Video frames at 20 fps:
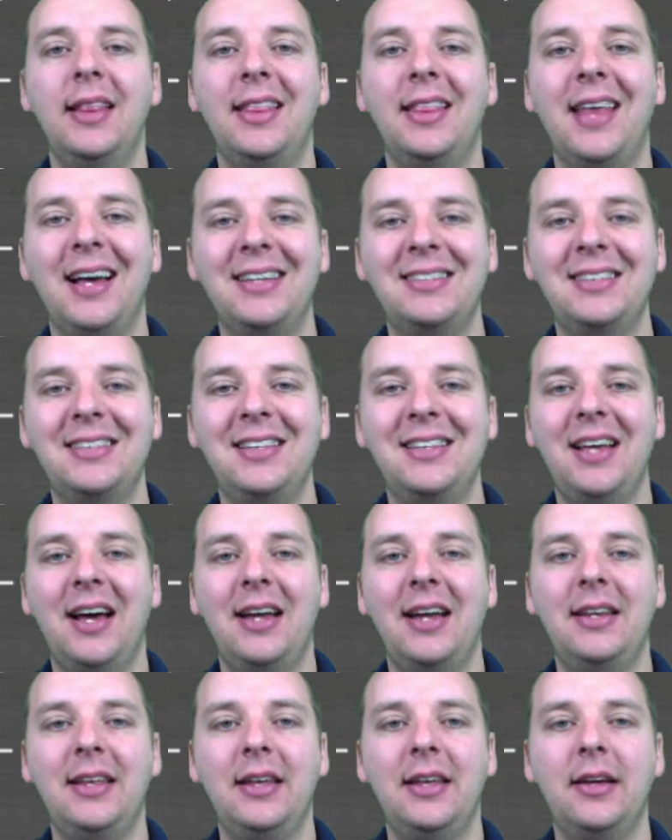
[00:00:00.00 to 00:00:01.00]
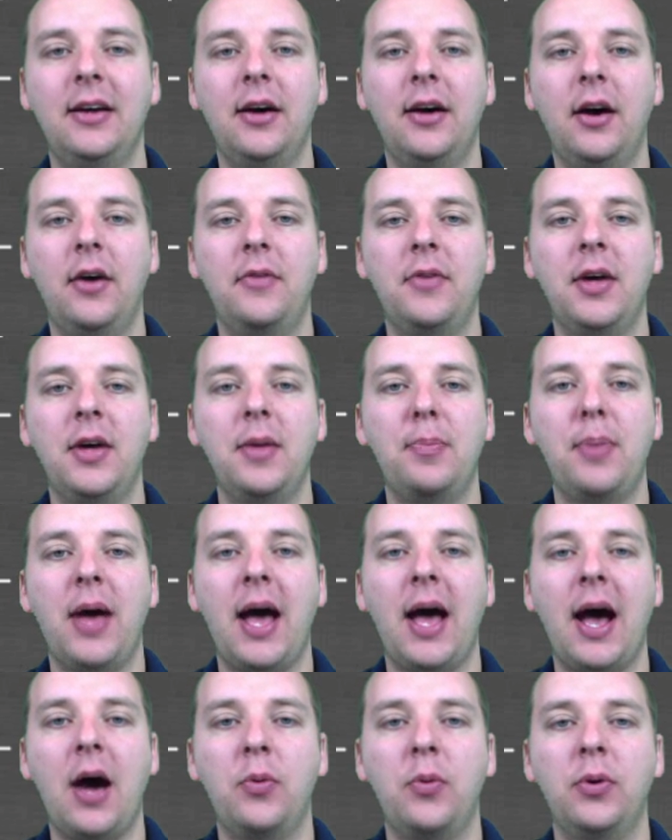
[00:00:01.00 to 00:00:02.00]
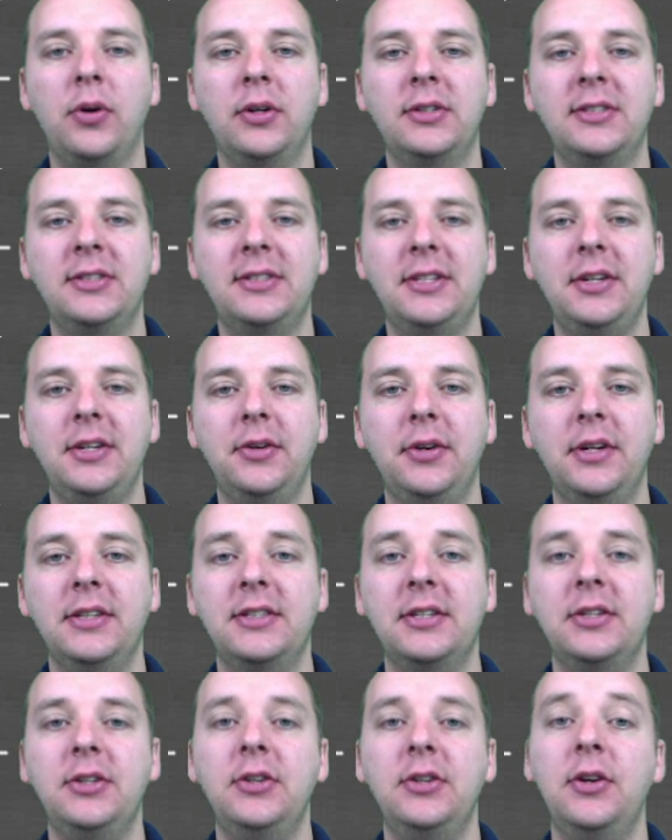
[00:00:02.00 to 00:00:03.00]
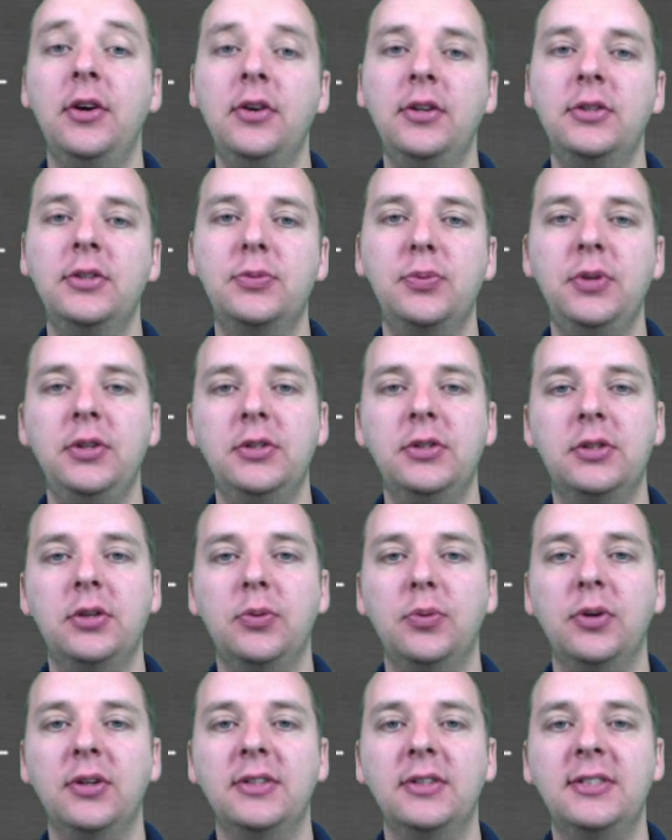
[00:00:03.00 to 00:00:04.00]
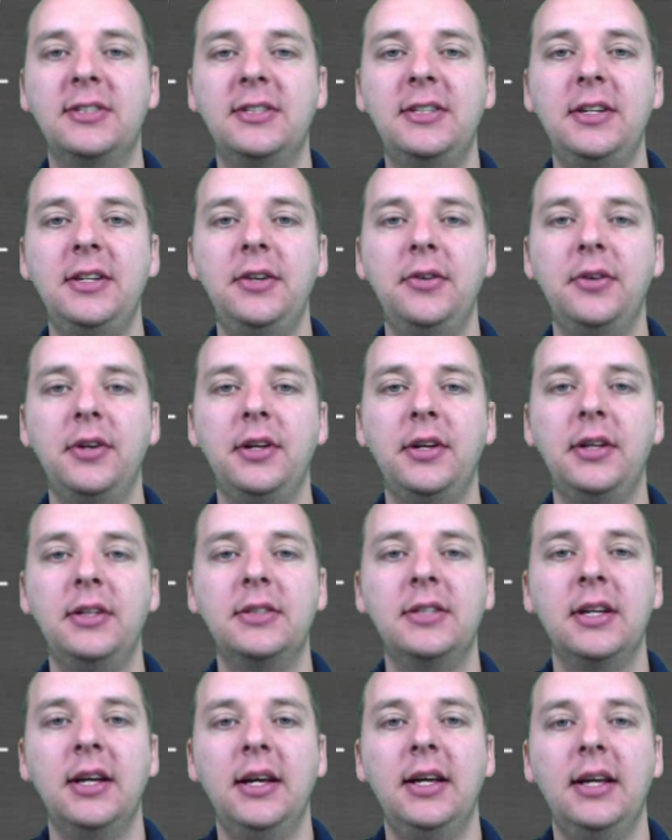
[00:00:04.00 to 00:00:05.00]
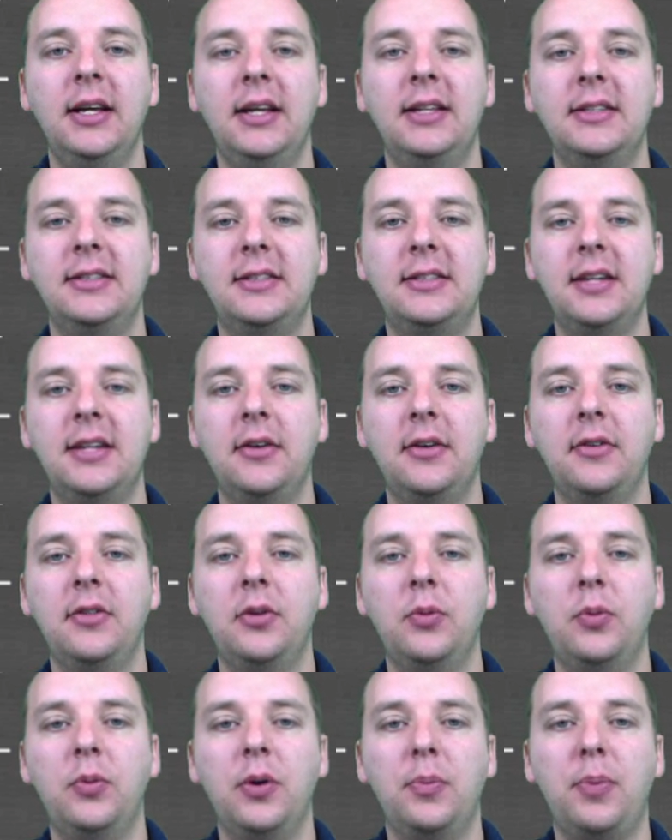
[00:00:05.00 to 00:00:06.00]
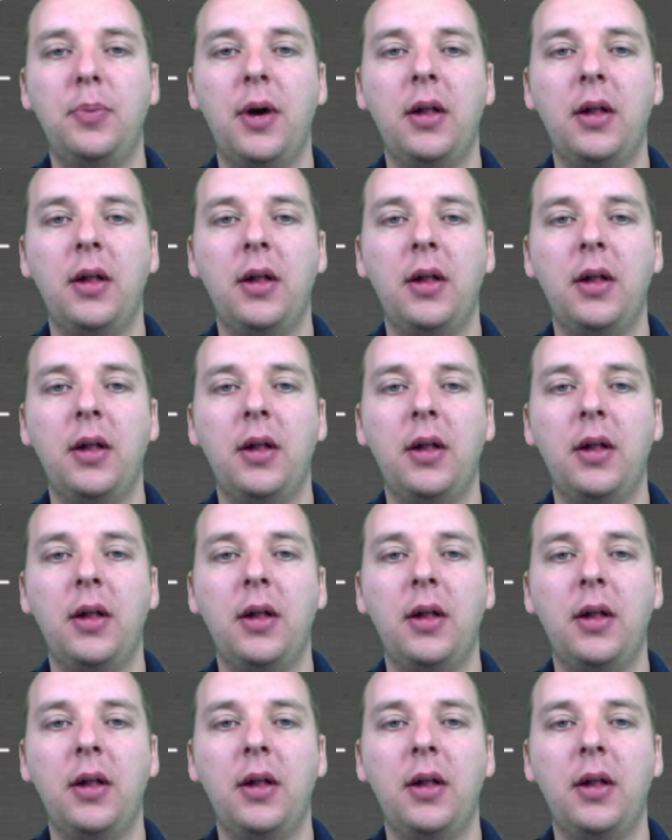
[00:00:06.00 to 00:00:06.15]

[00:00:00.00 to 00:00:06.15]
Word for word: that's the idea of a power series and you notice we use the word series instead of the word